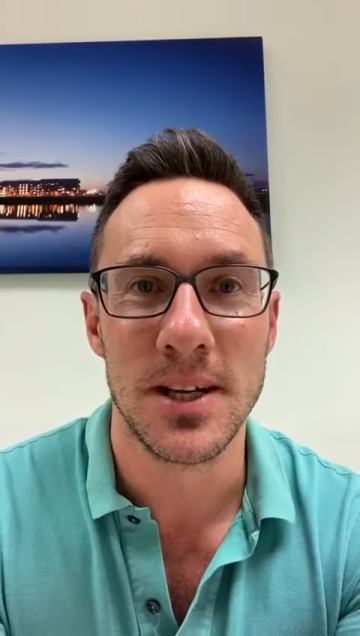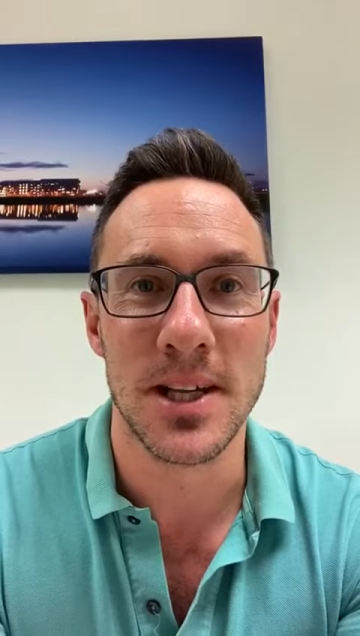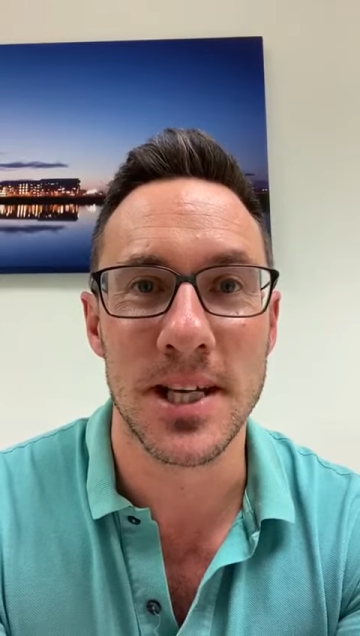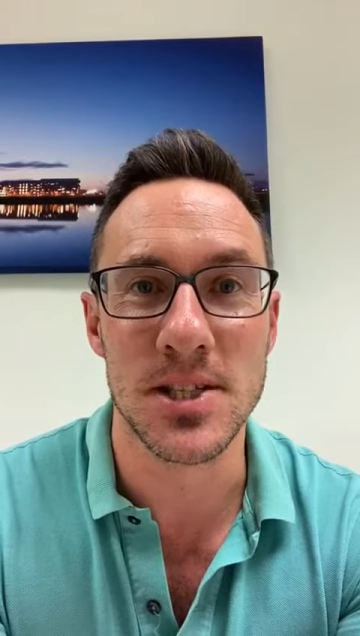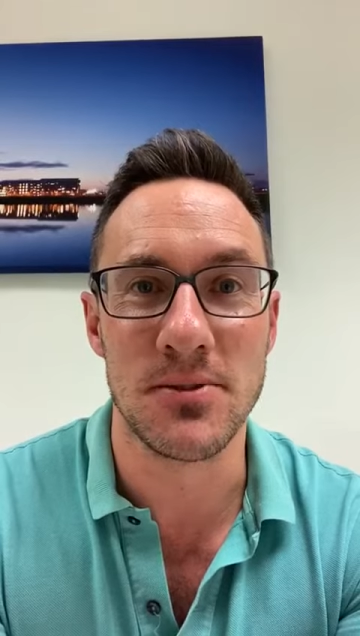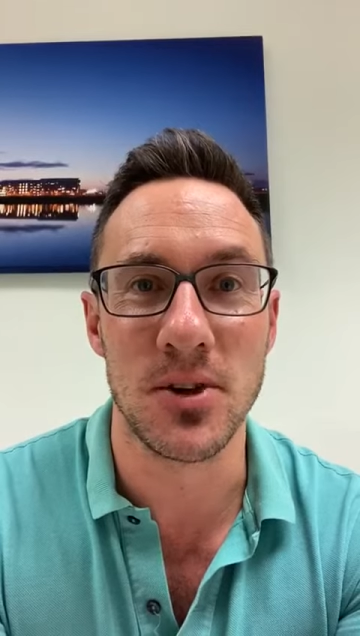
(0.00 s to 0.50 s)

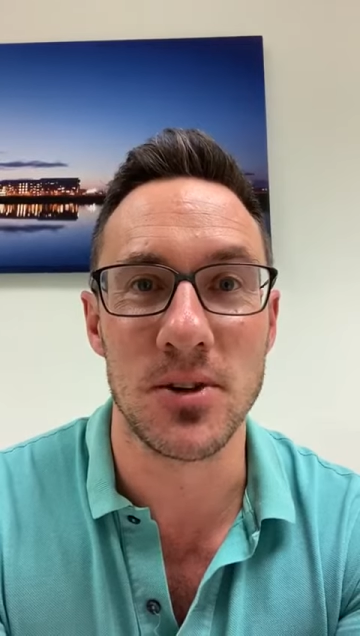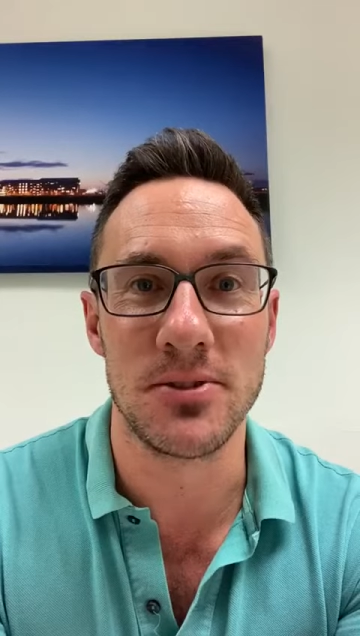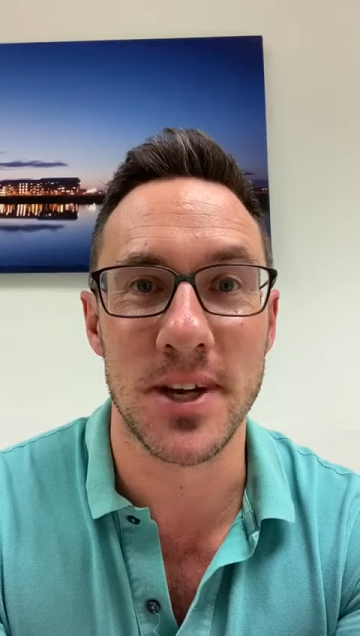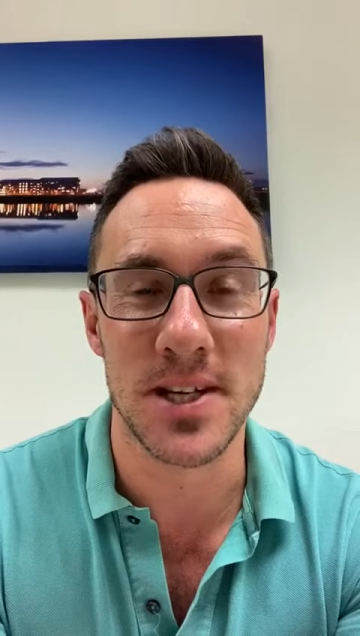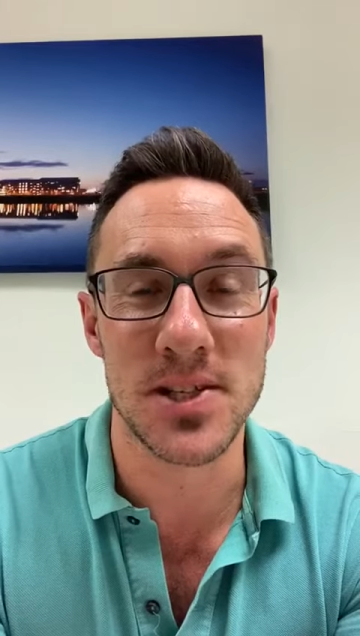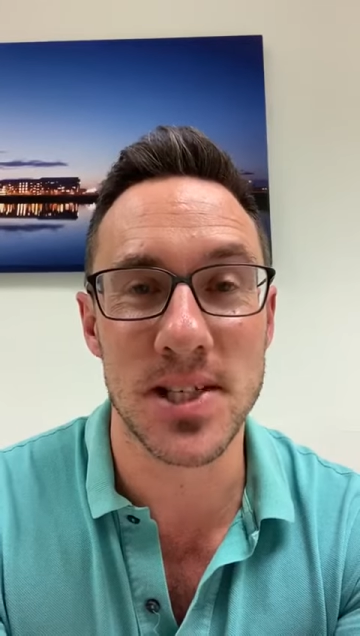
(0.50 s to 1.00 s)
things have gone
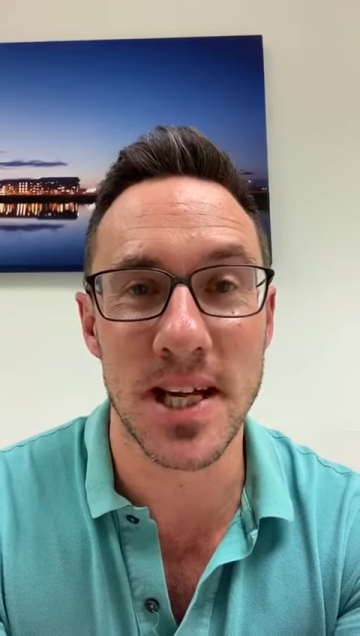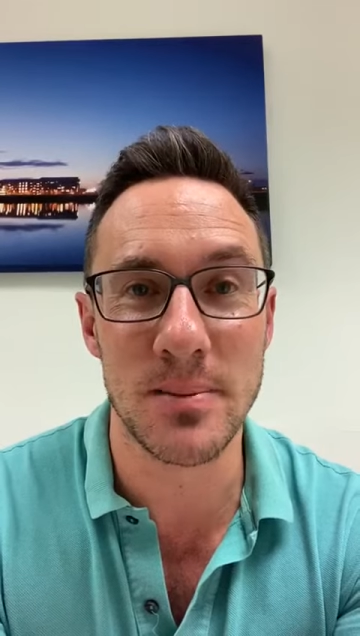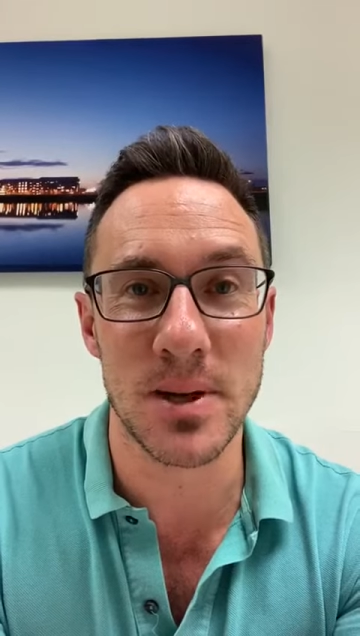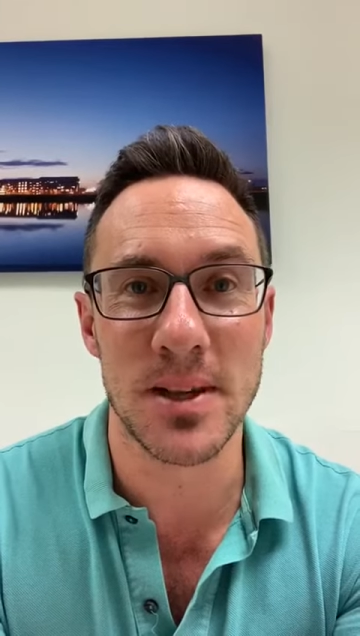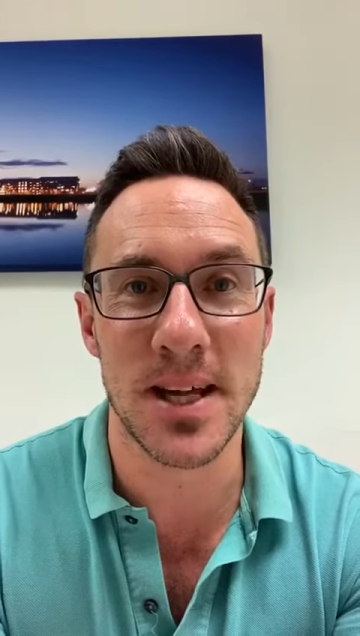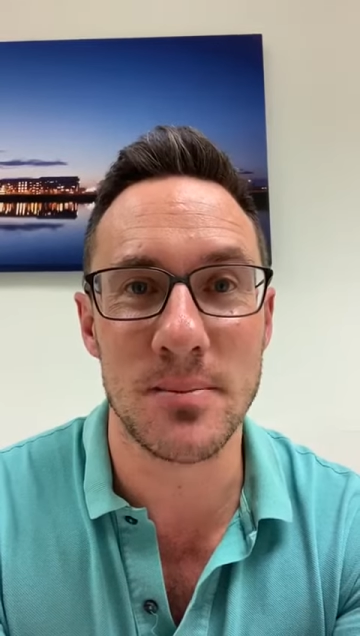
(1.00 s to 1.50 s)
for his
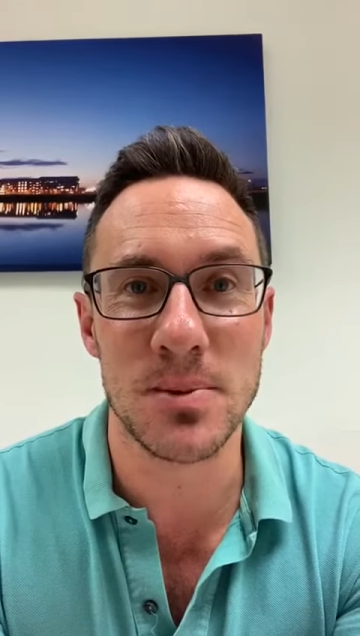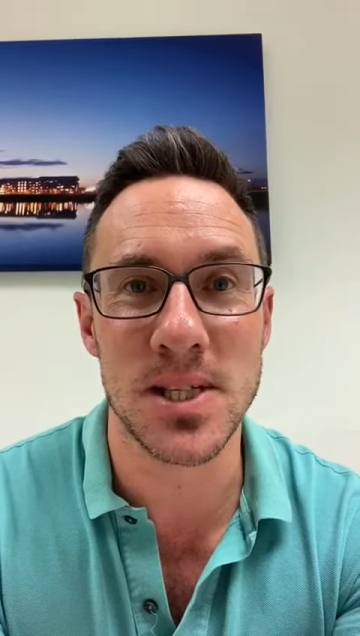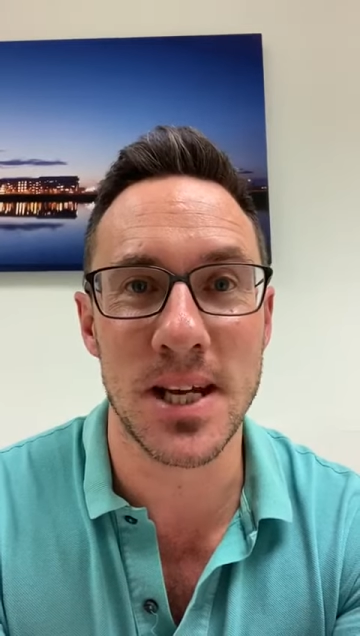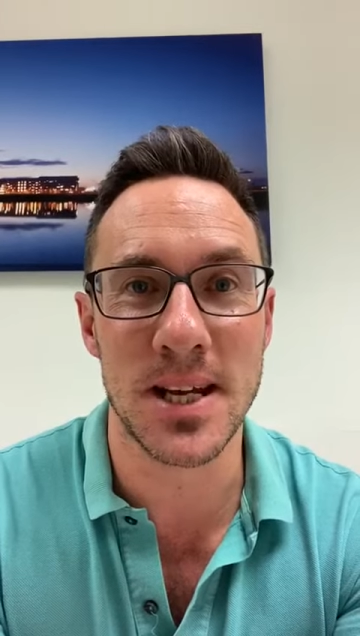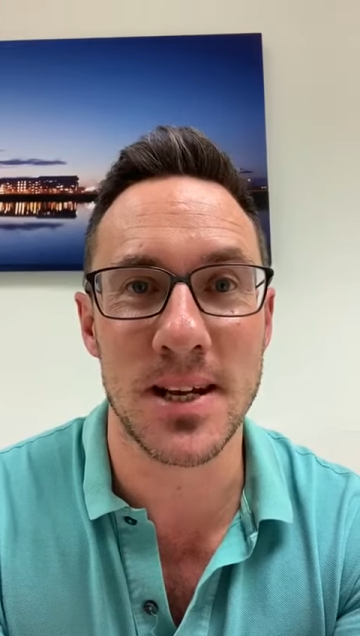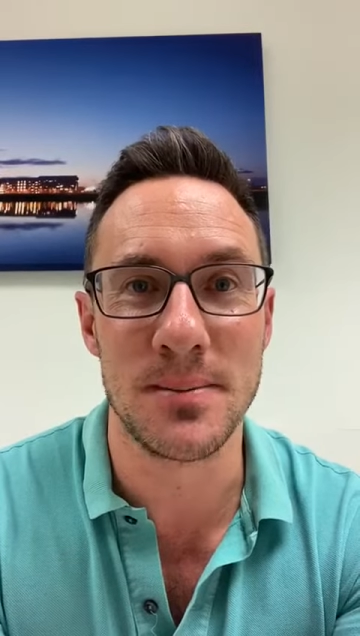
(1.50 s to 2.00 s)
stable at that
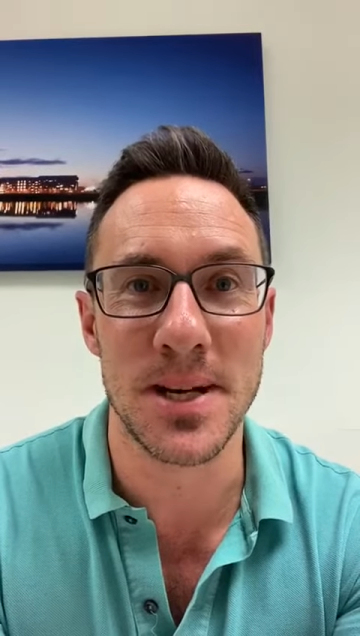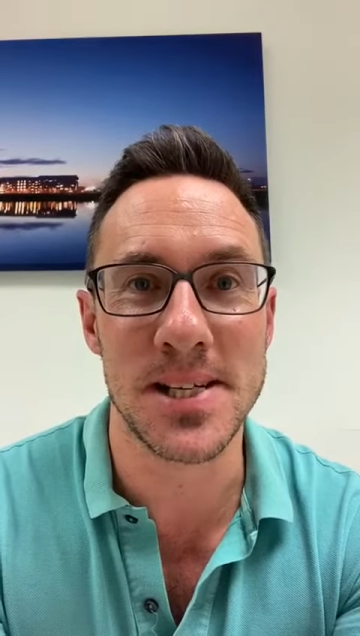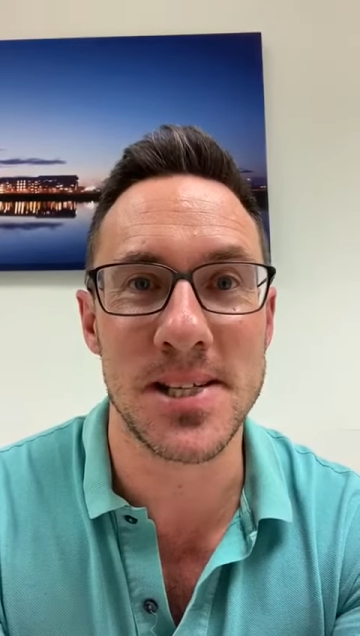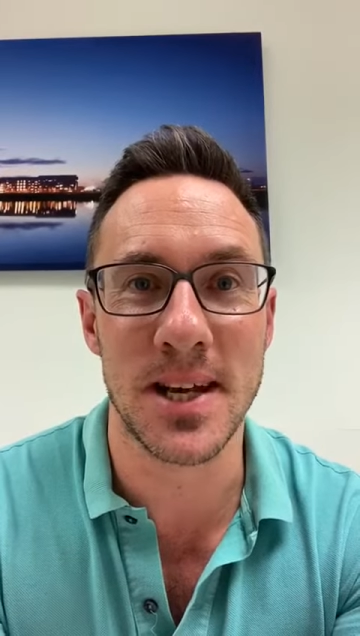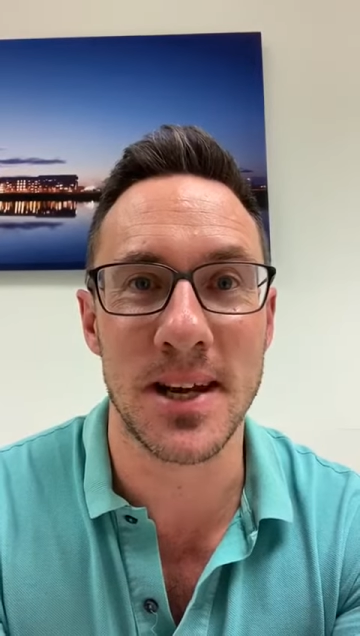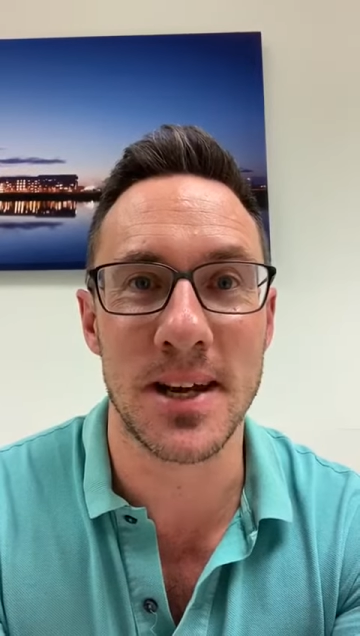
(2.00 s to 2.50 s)
particular meeting.